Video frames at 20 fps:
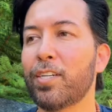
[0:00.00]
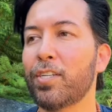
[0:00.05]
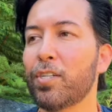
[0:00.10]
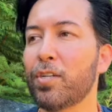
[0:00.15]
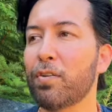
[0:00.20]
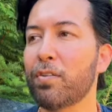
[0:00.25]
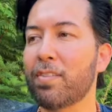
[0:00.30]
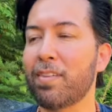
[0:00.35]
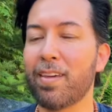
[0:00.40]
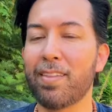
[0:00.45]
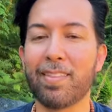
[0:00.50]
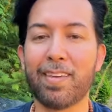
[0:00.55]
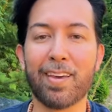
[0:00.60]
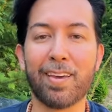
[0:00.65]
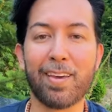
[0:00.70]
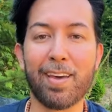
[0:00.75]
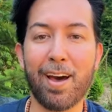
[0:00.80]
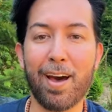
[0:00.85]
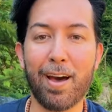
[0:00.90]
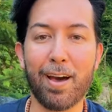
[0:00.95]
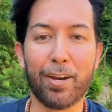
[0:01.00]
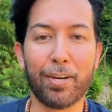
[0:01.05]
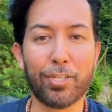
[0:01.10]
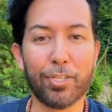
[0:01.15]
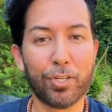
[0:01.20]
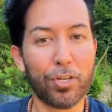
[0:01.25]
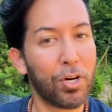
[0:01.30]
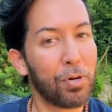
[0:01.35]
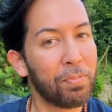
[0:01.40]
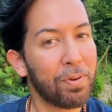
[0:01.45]
Do you think that God
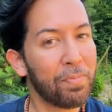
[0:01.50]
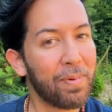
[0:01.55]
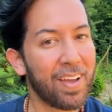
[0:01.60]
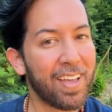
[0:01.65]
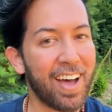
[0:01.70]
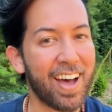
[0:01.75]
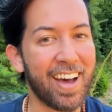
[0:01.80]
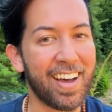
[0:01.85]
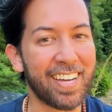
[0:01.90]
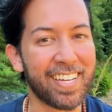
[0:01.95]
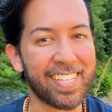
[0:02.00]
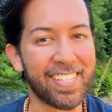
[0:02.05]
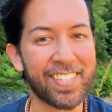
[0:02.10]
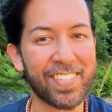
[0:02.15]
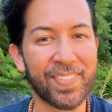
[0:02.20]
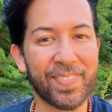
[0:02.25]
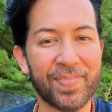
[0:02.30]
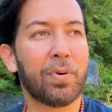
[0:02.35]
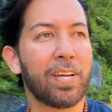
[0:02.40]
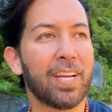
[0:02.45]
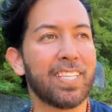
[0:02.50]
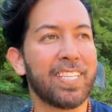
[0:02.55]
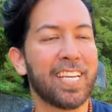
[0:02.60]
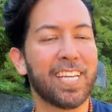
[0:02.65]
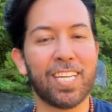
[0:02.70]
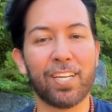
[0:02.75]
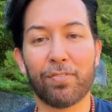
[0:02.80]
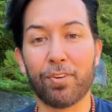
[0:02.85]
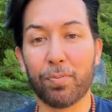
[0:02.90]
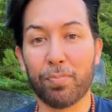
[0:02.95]
should open my eyes? We're going to take a
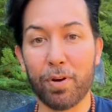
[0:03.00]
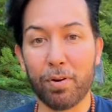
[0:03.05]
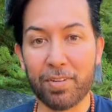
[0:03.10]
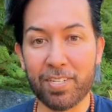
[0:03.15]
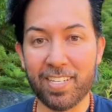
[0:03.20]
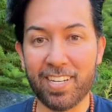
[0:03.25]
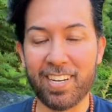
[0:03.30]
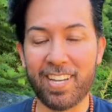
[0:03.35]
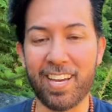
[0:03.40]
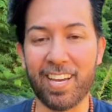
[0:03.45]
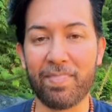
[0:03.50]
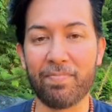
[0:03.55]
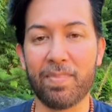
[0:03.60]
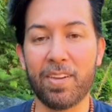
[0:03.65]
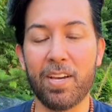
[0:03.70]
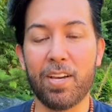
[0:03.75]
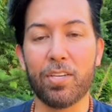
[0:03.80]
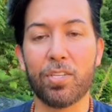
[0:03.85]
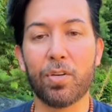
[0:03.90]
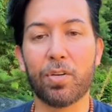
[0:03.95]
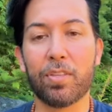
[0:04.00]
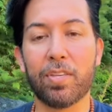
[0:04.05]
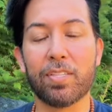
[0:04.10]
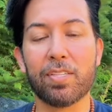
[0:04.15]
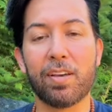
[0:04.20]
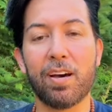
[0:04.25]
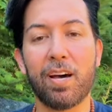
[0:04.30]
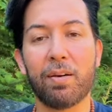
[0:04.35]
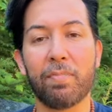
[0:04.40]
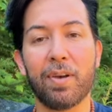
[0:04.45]
different approach today. So this
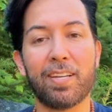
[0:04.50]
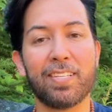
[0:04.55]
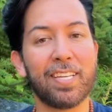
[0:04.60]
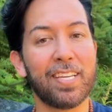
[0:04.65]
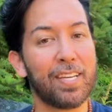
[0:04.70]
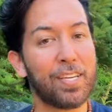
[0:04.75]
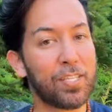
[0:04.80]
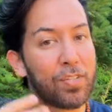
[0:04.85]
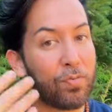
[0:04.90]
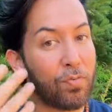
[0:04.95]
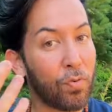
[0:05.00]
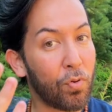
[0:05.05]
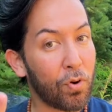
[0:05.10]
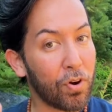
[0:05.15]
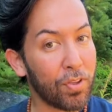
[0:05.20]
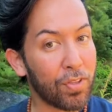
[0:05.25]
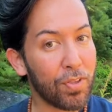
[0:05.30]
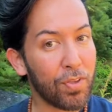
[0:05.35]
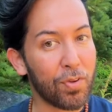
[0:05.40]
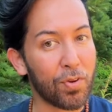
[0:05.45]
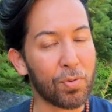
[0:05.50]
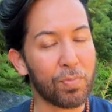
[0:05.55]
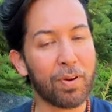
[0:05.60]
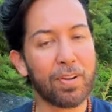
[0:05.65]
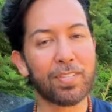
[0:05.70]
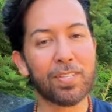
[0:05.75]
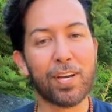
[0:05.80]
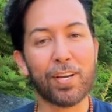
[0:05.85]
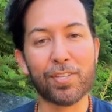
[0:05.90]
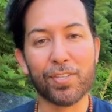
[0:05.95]
comment is for you, but
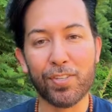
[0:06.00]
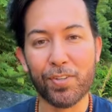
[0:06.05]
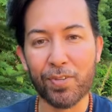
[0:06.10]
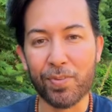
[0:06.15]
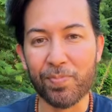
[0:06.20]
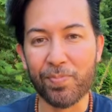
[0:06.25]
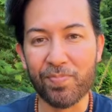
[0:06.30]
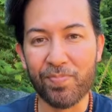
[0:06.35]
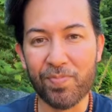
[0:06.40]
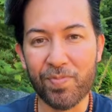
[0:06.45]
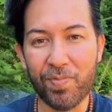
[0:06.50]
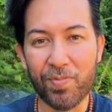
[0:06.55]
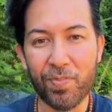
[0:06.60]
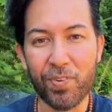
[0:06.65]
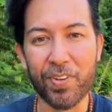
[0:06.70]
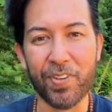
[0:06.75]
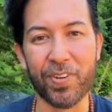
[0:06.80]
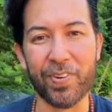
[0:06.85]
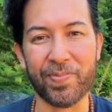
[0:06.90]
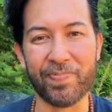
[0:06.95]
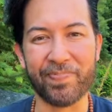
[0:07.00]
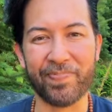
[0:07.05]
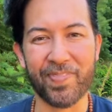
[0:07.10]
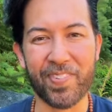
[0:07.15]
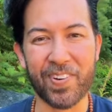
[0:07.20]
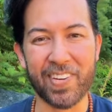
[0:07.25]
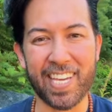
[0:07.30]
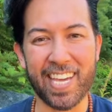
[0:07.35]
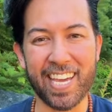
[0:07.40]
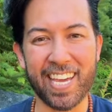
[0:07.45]
it's also for you,
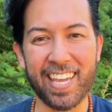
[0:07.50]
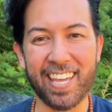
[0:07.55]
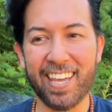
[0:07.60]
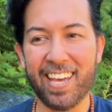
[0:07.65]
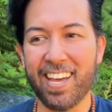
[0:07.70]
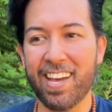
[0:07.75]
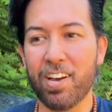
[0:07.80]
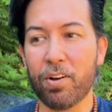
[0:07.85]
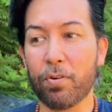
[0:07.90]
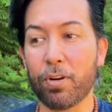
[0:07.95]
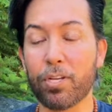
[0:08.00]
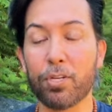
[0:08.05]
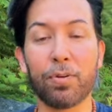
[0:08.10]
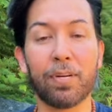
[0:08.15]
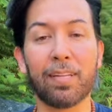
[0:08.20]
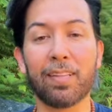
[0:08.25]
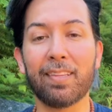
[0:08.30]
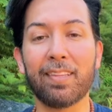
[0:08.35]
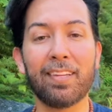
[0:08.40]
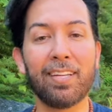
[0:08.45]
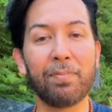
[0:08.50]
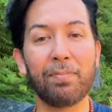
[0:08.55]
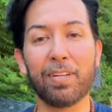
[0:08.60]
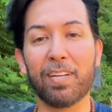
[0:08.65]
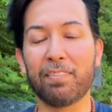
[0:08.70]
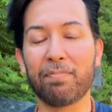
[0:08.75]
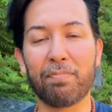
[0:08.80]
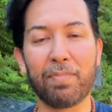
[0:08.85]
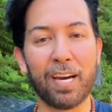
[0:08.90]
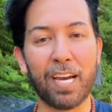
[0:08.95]
okay? We're going to do a little bit
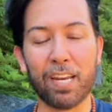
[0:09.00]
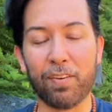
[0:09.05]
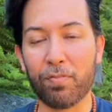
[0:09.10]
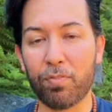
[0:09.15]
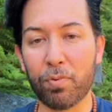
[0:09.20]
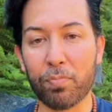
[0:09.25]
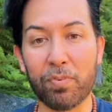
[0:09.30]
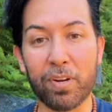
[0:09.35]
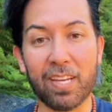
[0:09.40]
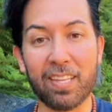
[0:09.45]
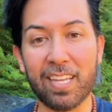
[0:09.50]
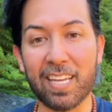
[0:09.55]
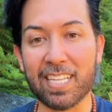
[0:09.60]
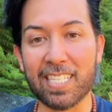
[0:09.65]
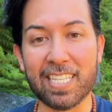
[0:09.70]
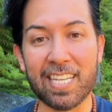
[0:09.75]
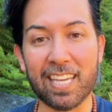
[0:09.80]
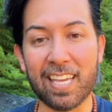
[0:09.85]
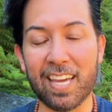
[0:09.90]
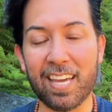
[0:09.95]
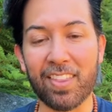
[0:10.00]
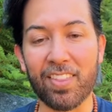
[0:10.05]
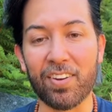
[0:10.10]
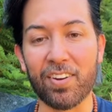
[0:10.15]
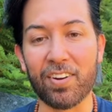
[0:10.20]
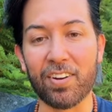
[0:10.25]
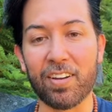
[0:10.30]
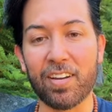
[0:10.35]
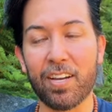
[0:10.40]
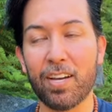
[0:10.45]
of mindful breathing together.